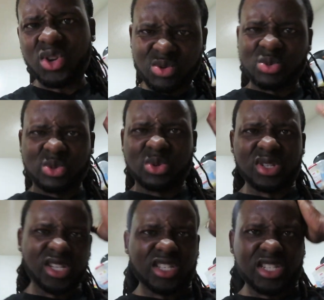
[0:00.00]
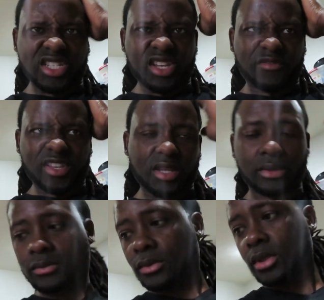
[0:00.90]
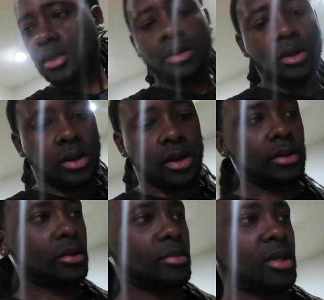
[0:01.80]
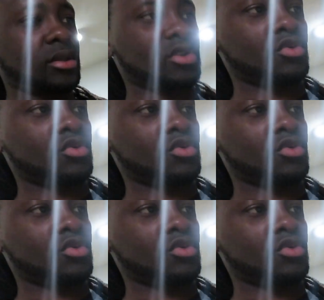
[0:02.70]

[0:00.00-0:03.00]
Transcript: good. Get stuff together. All right, let me get